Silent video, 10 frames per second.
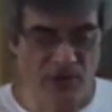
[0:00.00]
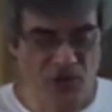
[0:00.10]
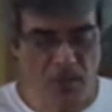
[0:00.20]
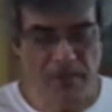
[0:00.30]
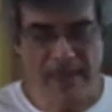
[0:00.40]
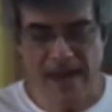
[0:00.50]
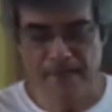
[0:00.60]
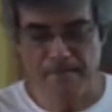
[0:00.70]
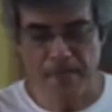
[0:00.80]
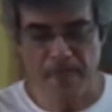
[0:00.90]
on top of
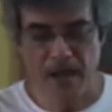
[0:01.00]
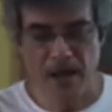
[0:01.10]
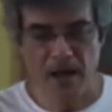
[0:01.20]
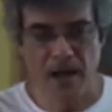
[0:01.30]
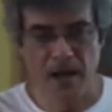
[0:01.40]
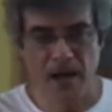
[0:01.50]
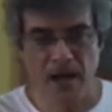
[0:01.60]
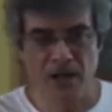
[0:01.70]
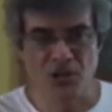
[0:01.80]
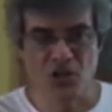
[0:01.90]
that,
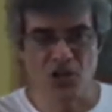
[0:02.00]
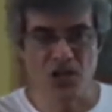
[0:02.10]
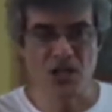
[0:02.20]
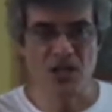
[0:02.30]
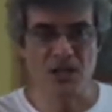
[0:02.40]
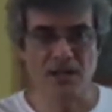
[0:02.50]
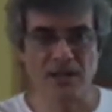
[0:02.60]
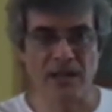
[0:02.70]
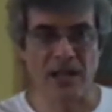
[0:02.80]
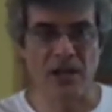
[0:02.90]
uh, she,
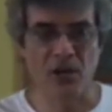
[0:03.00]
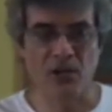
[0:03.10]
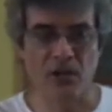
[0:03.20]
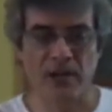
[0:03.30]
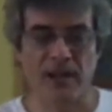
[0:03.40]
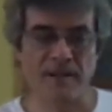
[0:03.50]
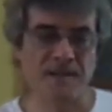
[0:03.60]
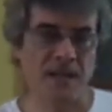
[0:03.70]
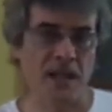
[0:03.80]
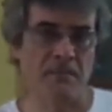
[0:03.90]
the little girl
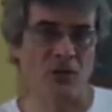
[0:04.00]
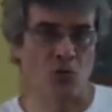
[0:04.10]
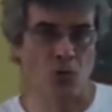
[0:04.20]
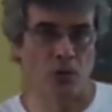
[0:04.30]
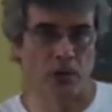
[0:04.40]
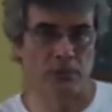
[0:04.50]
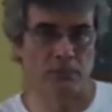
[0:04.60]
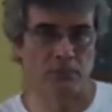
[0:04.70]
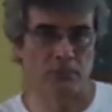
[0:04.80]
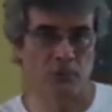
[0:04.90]
gives him a tour
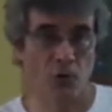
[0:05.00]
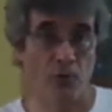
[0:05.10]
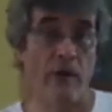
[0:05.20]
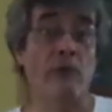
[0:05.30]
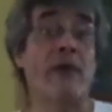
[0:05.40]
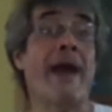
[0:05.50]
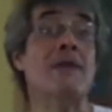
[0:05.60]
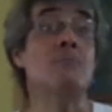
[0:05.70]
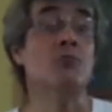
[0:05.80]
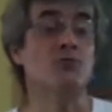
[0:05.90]
around Cadmus